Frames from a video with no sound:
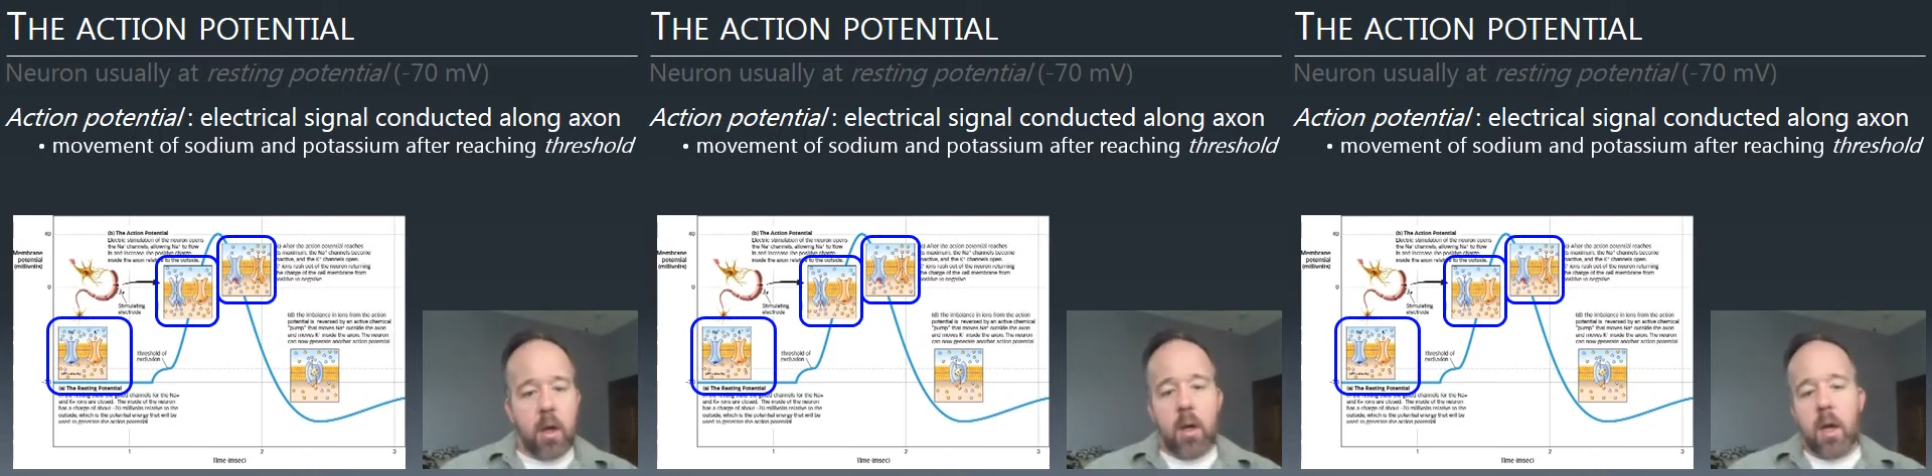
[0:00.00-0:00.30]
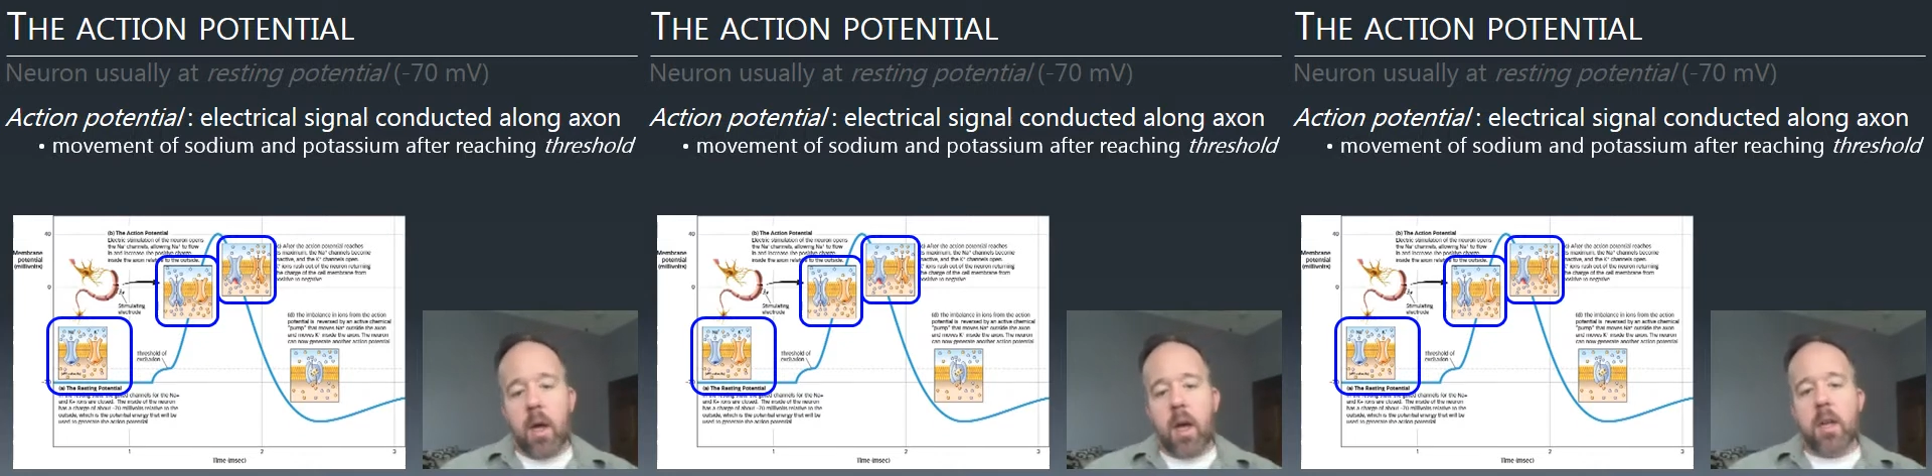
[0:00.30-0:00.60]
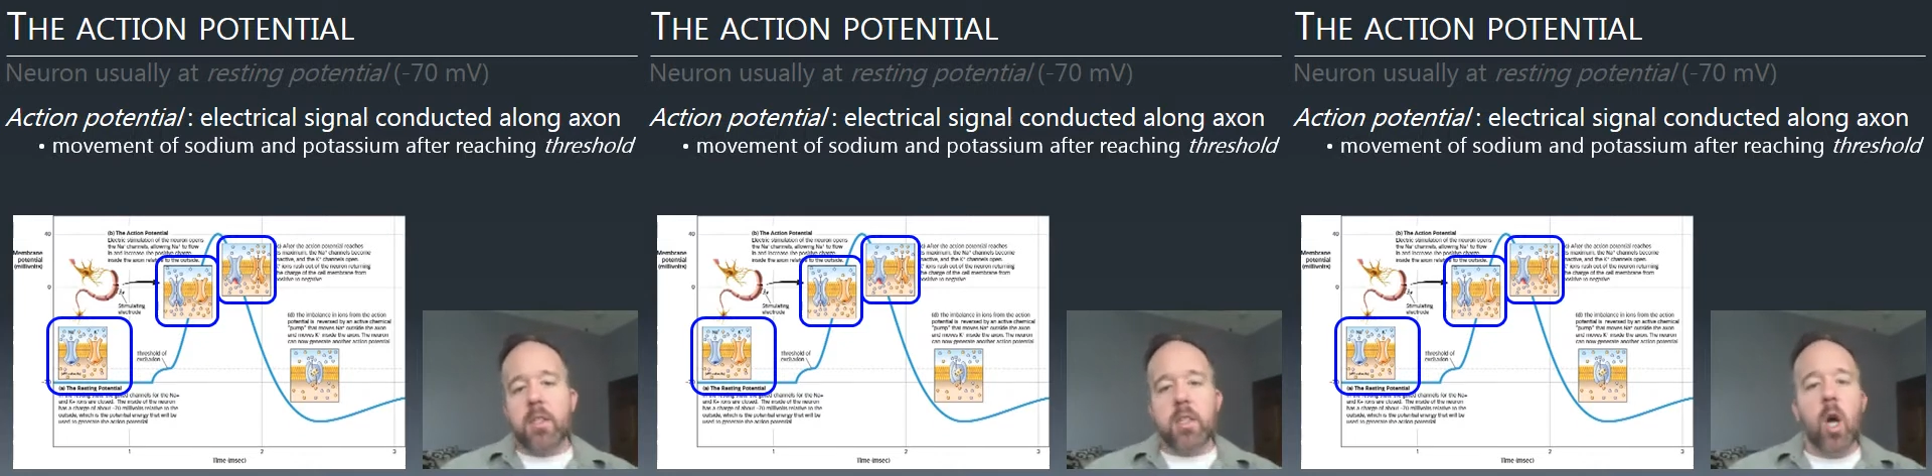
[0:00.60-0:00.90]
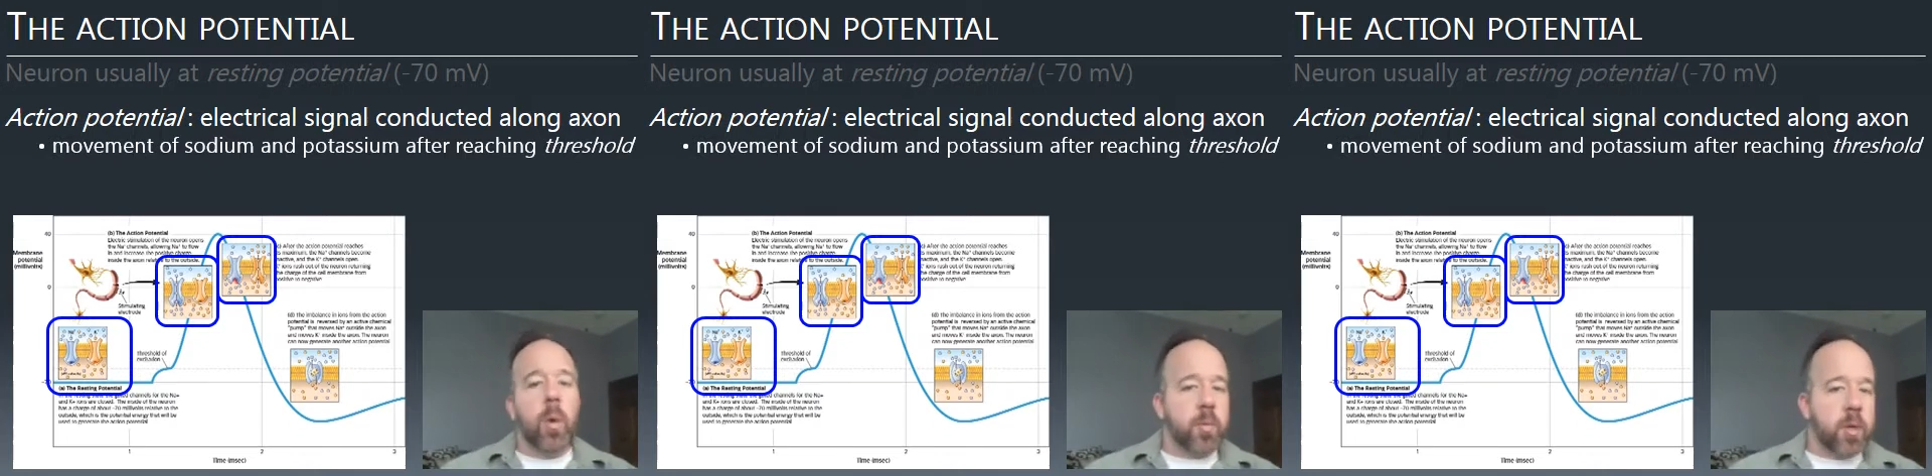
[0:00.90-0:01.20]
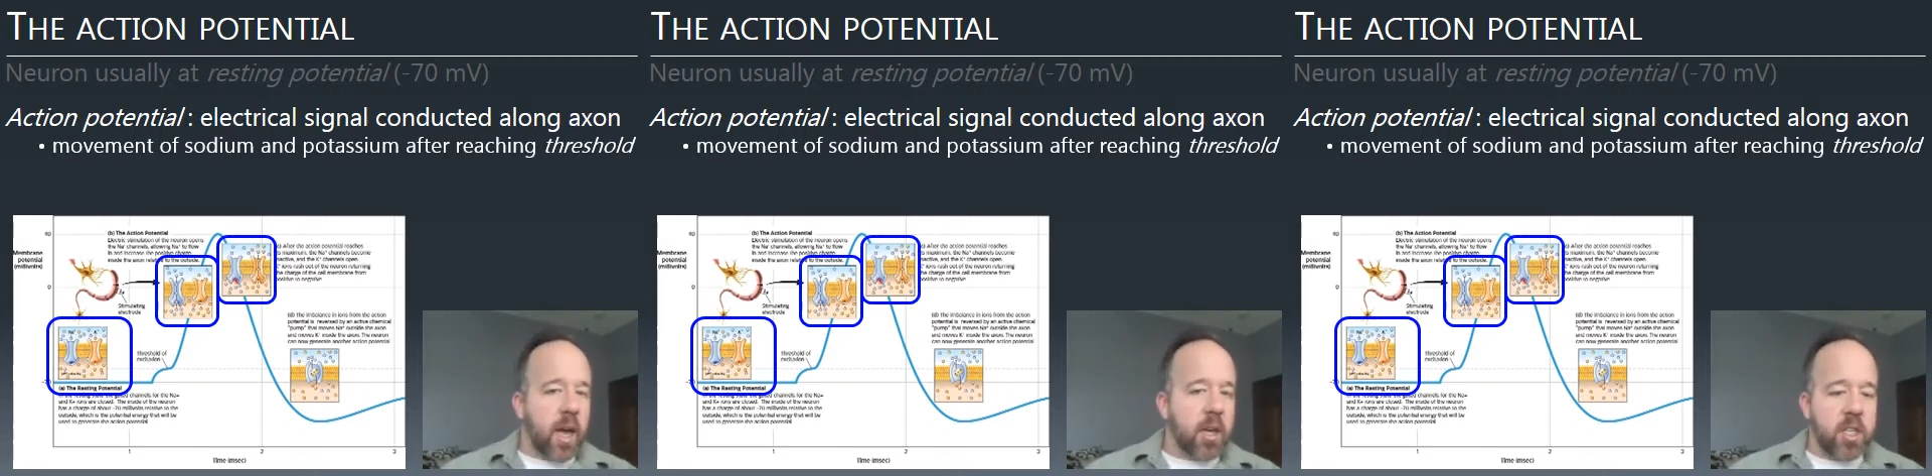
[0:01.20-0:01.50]
And so much
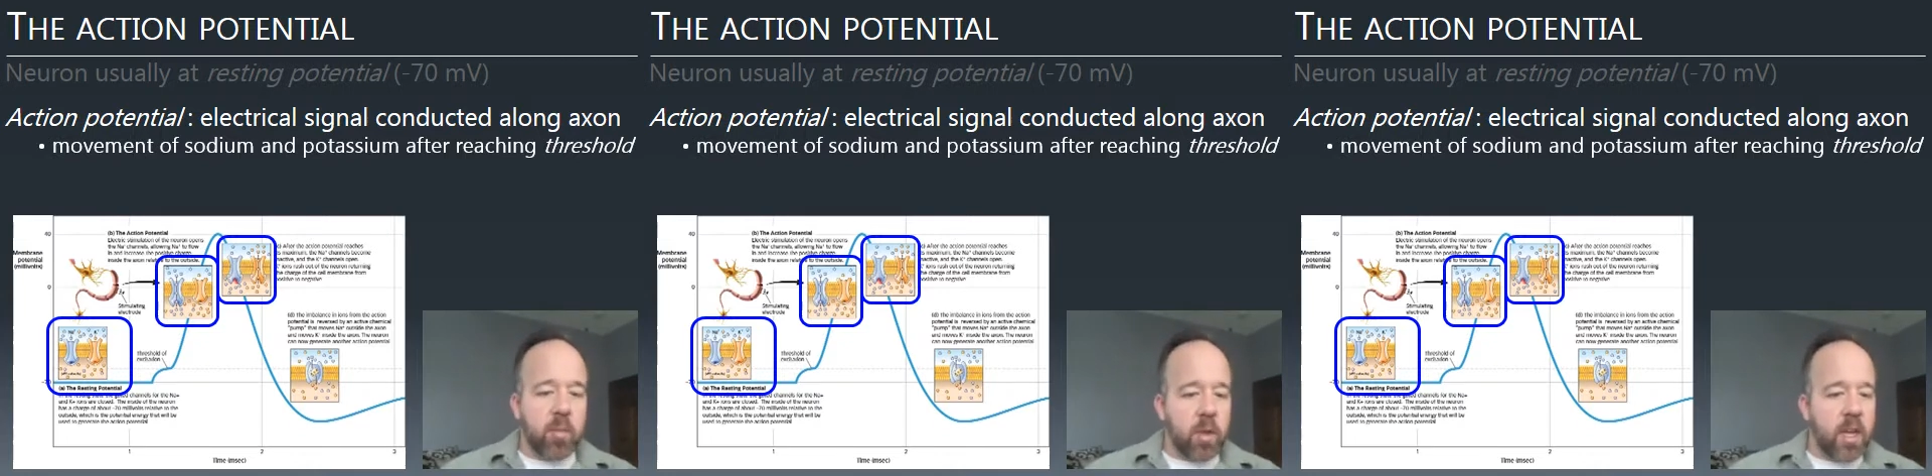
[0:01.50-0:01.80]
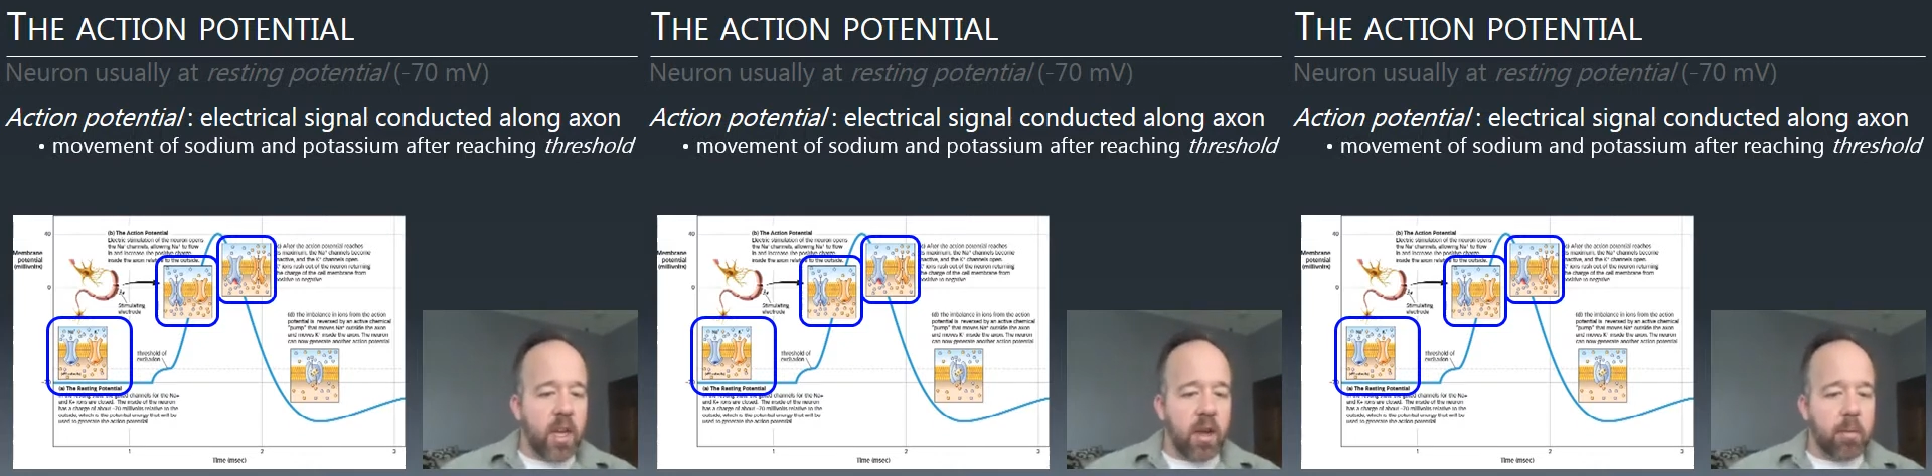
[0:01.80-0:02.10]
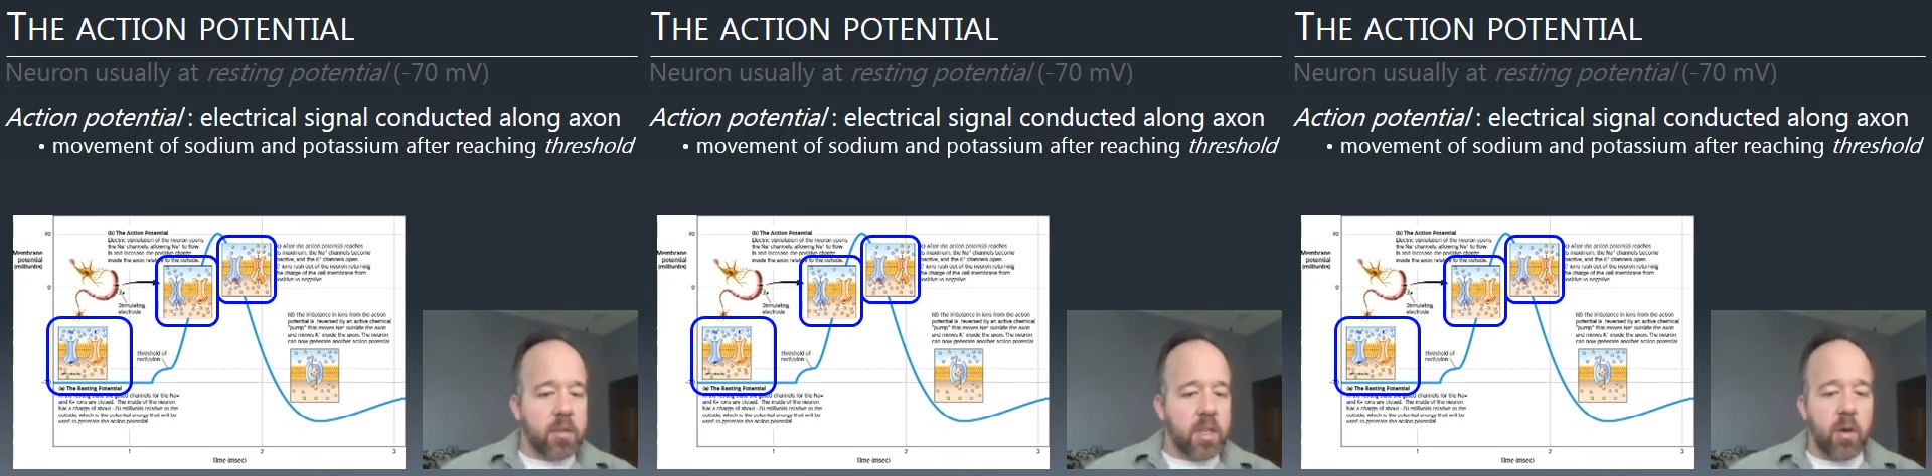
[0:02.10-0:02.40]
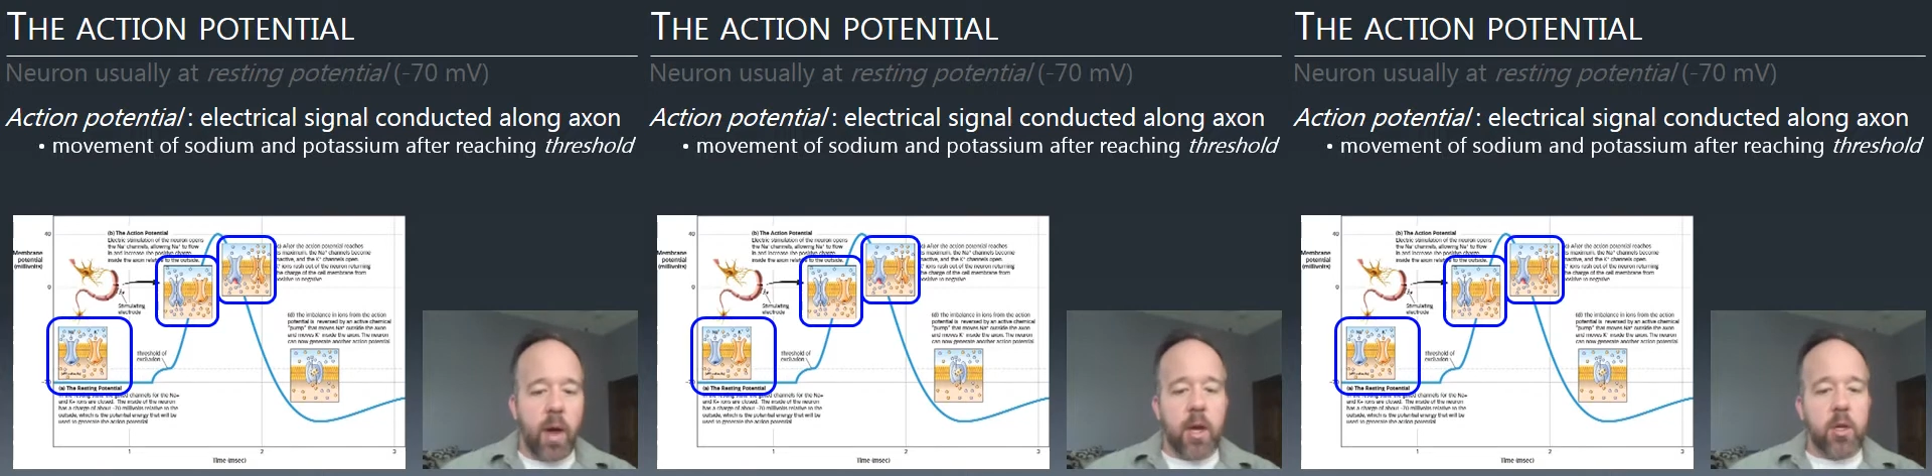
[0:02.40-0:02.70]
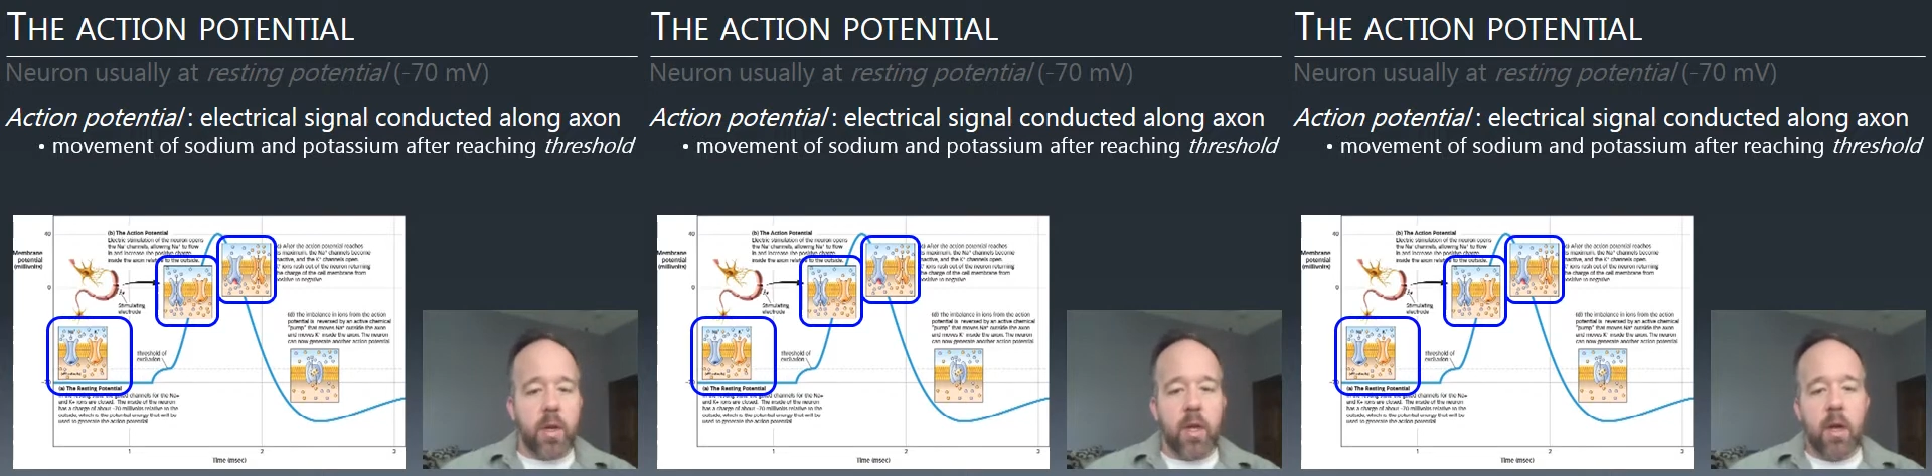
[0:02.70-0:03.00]
potassium leaves that you
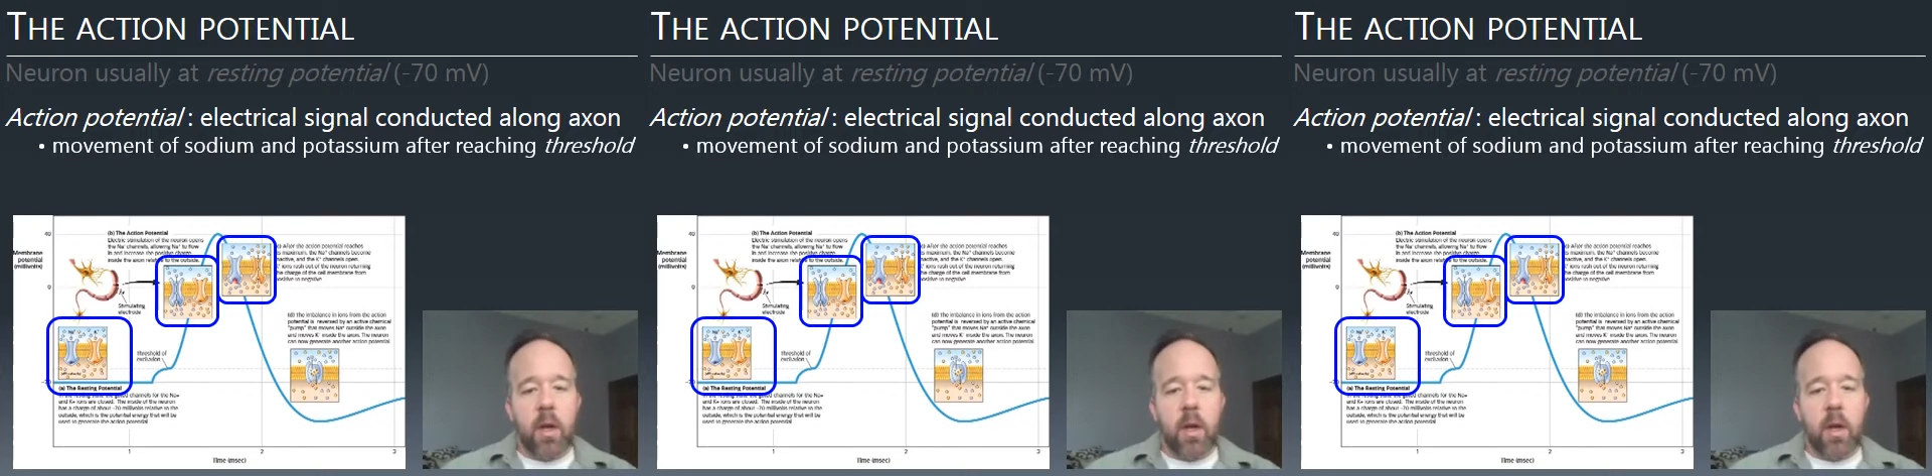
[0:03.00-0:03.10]
actually